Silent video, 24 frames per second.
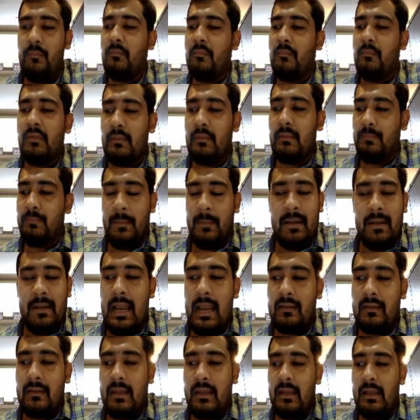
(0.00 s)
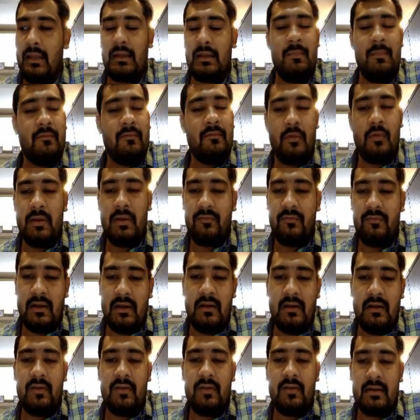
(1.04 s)
the people are there coming from different
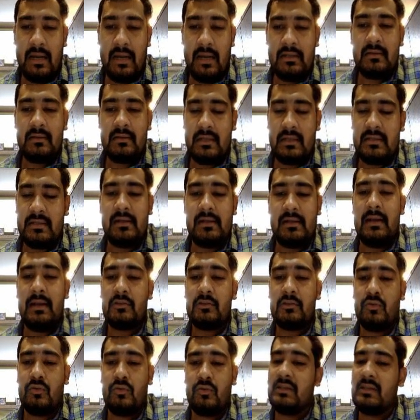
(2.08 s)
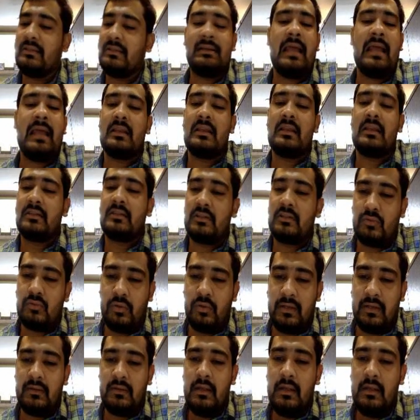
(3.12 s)
consultants to us. They tell us the
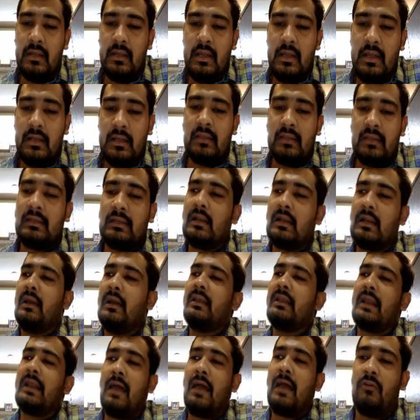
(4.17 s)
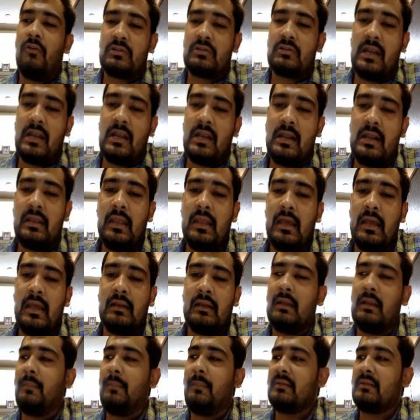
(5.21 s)
stories. Sir, earlier I was learning here,
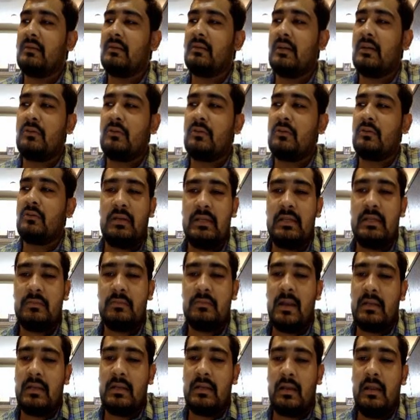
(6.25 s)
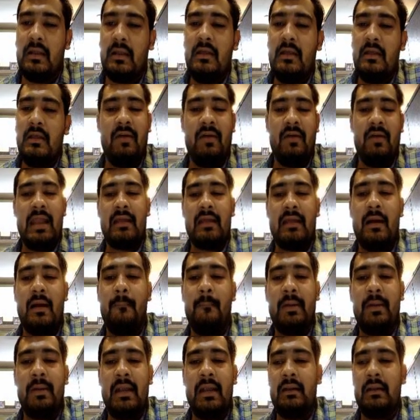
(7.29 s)
the person did not teach better. When I
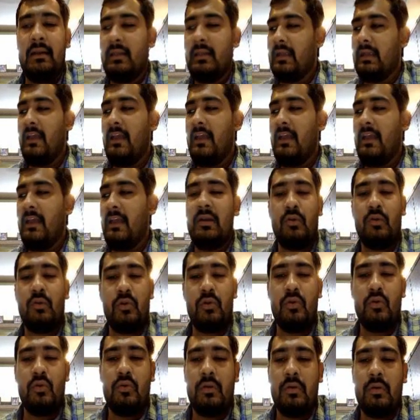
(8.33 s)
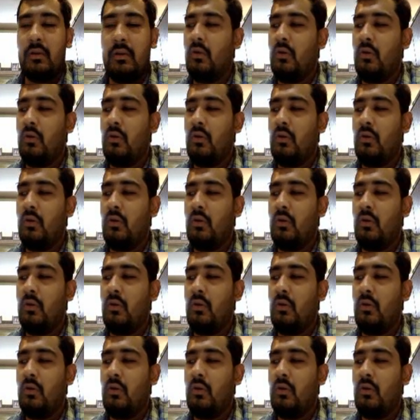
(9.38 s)
complained, they gave me to you.